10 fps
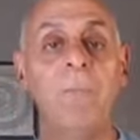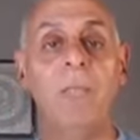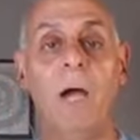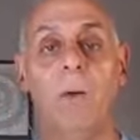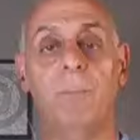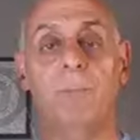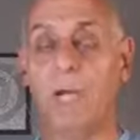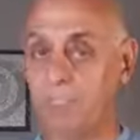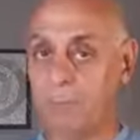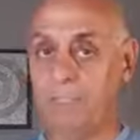Now,
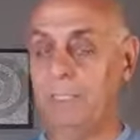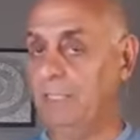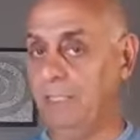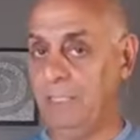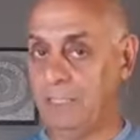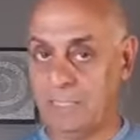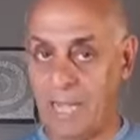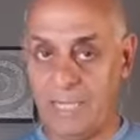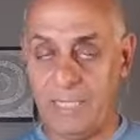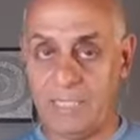prospecting is
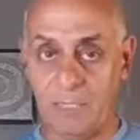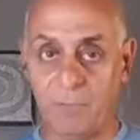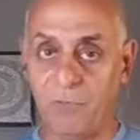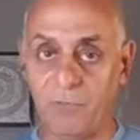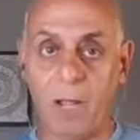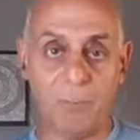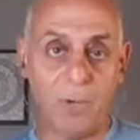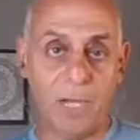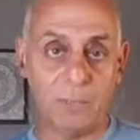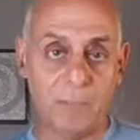not easy, but if you're not
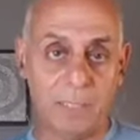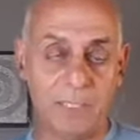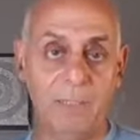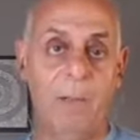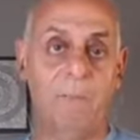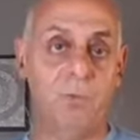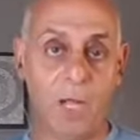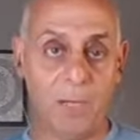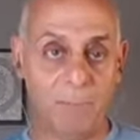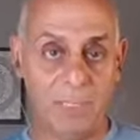prospecting, you're
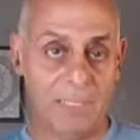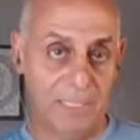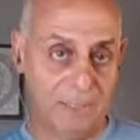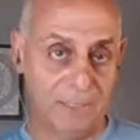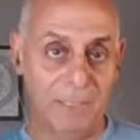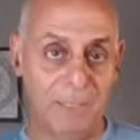out of business.